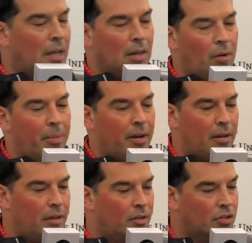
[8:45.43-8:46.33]
A little
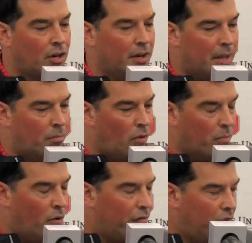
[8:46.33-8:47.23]
bit. You start to get more
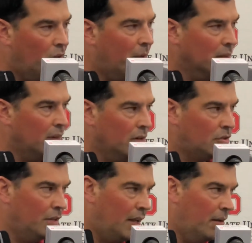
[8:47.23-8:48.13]
and more film out there,
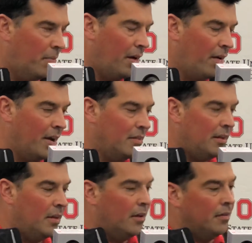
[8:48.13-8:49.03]
so you're getting a better
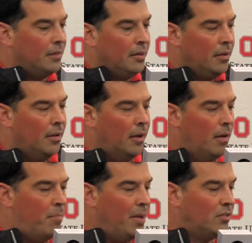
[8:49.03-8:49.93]
idea
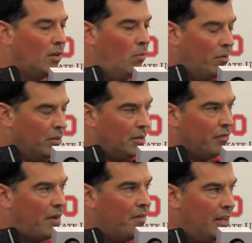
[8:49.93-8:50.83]
based on what their
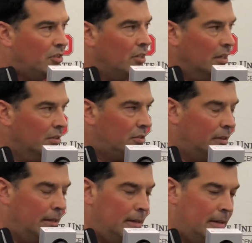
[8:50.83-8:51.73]
foundation is,
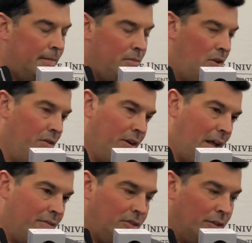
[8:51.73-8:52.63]
and they're going to
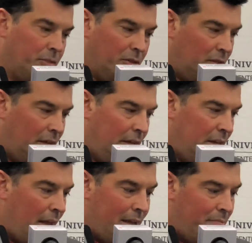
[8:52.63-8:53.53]
have adjustments in
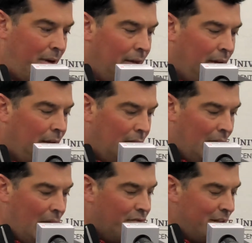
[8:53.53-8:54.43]
game, but
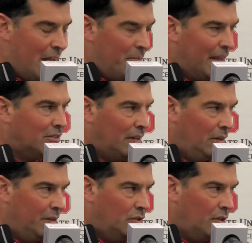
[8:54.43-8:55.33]
every game it gets a
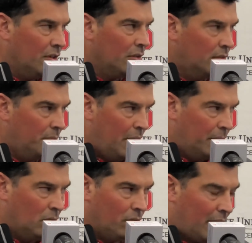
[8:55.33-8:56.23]
little easier to be
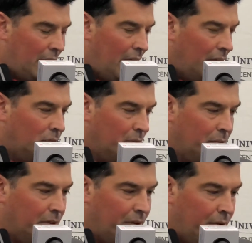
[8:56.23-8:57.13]
able to recognize
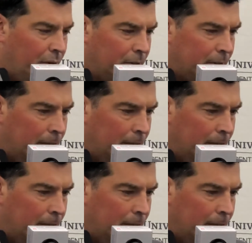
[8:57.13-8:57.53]
what they're doing.